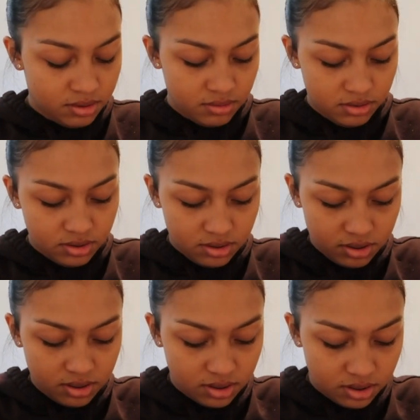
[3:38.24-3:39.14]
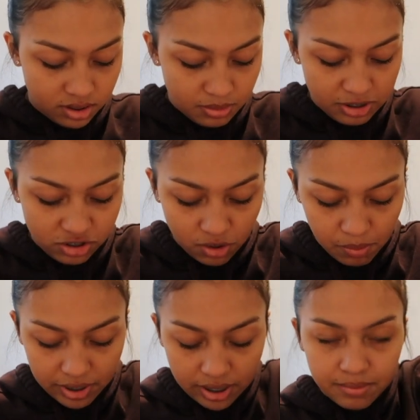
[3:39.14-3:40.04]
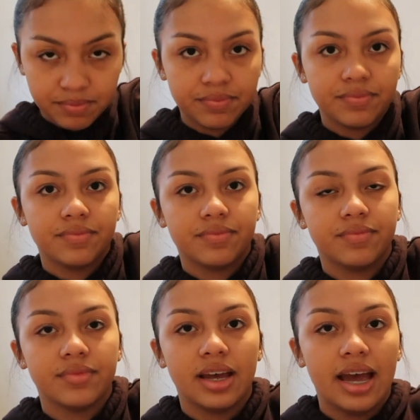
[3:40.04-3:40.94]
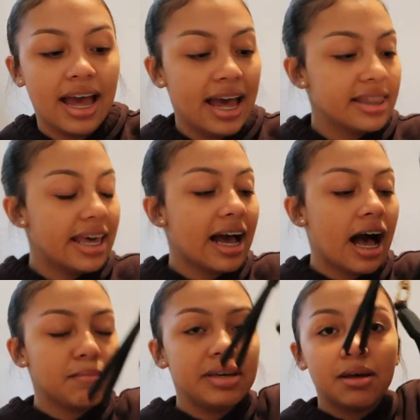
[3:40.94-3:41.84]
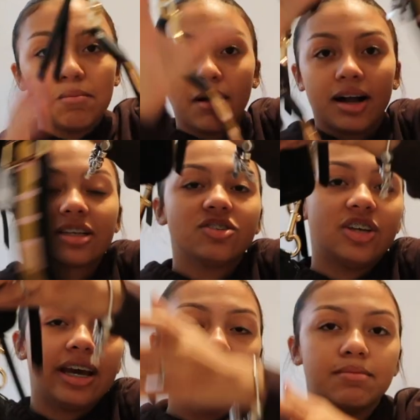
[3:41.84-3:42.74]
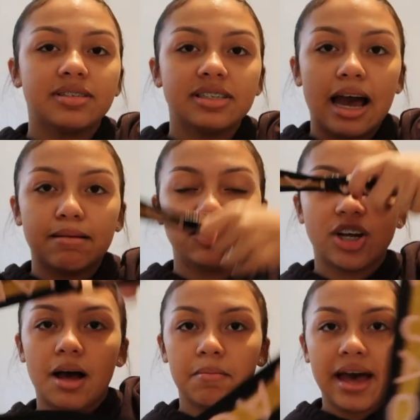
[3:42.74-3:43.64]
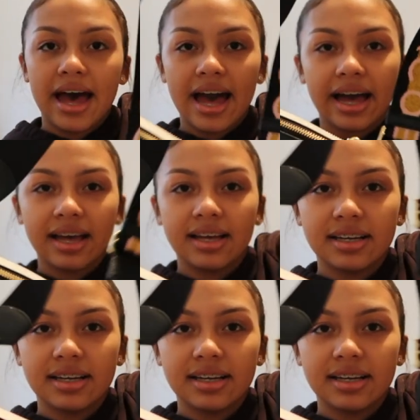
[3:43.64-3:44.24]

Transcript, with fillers: Let me just open it. They got me the Marc Jacobs snapshot bag.